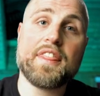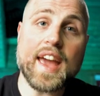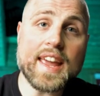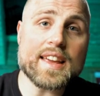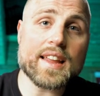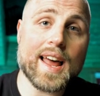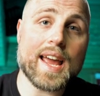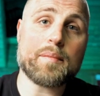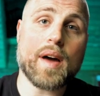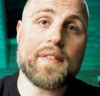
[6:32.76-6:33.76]
they
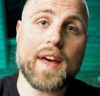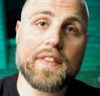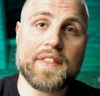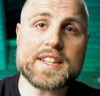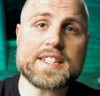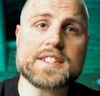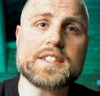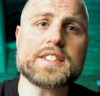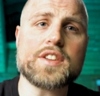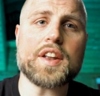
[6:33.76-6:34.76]
claim that this
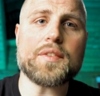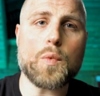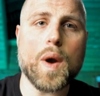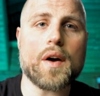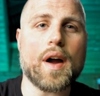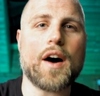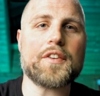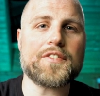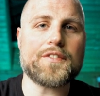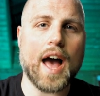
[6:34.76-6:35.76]
does not wear
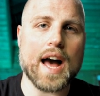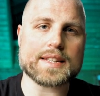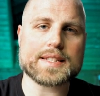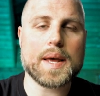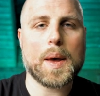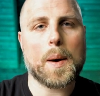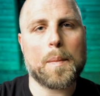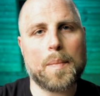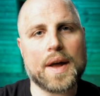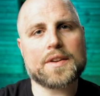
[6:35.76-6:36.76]
out fast.
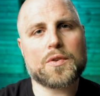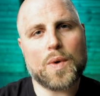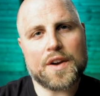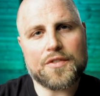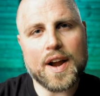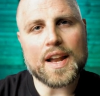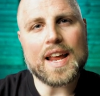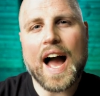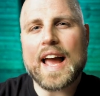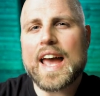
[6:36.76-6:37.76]
But quite
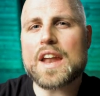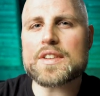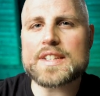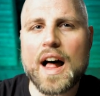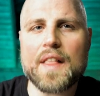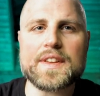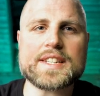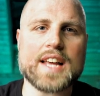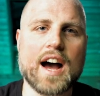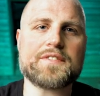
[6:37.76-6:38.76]
frankly, I cannot tell
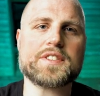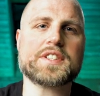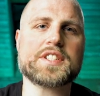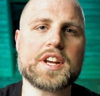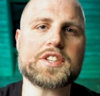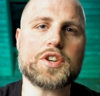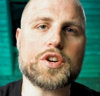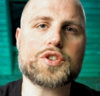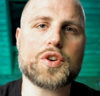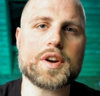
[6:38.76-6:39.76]
this after such
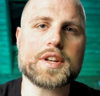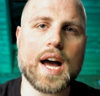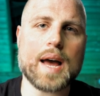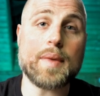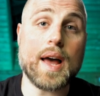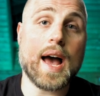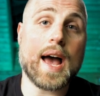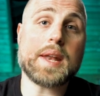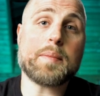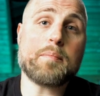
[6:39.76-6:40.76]
a short time,
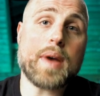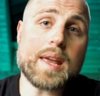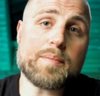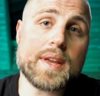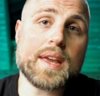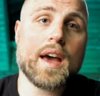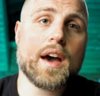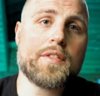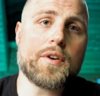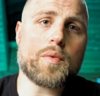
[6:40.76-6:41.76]
and maybe
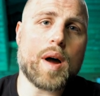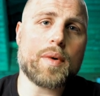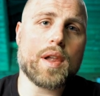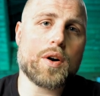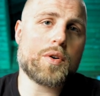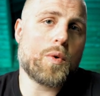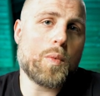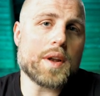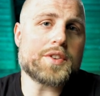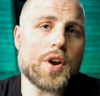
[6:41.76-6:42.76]
the rubber logo
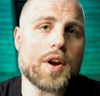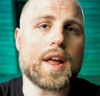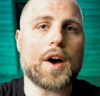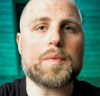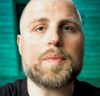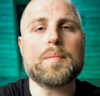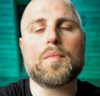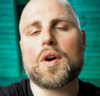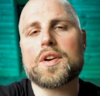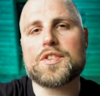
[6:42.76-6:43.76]
will turn out to be
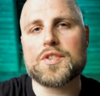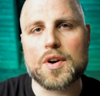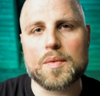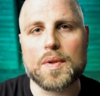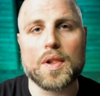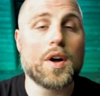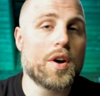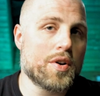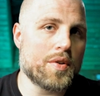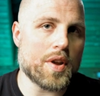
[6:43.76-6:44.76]
more durable,
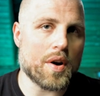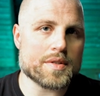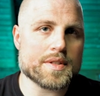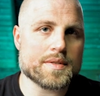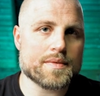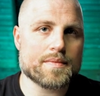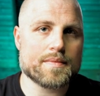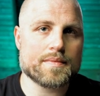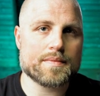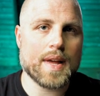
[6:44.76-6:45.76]
who knows.
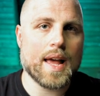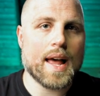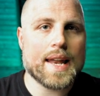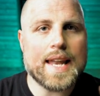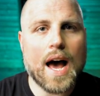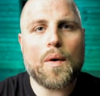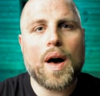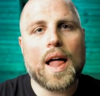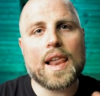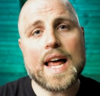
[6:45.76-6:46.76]
Now
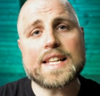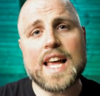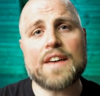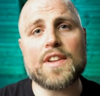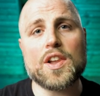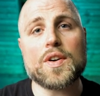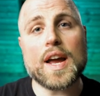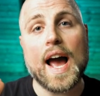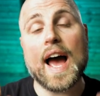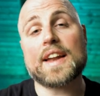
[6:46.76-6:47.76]
let's have a
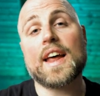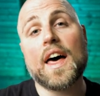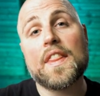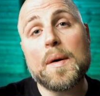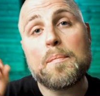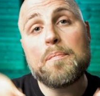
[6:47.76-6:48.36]
look at the